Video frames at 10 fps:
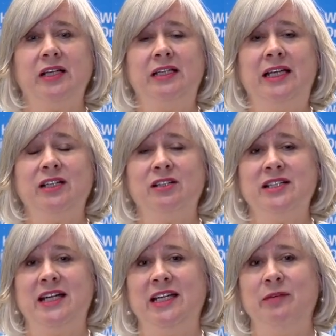lead
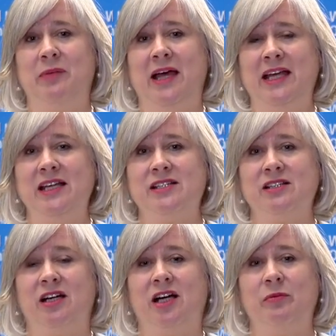containing paint
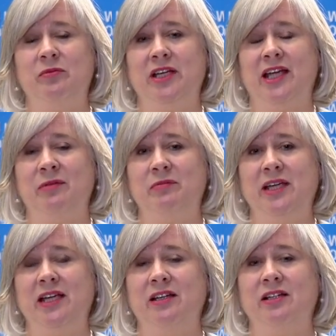um, that can
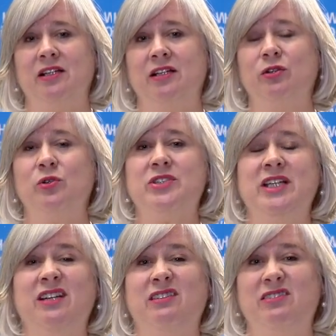be
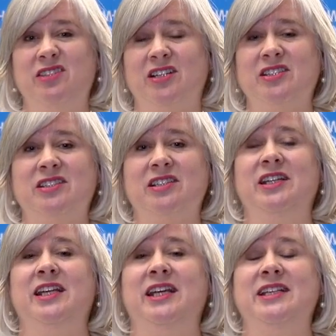causing dust
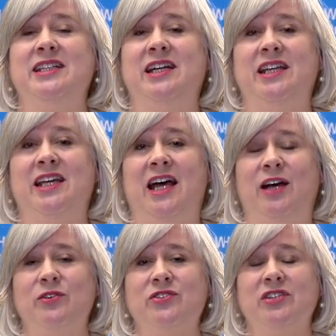inside the
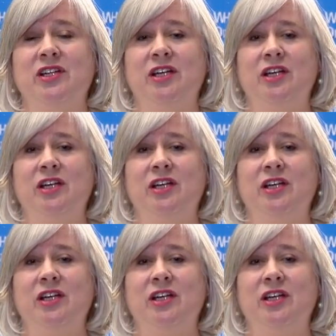house,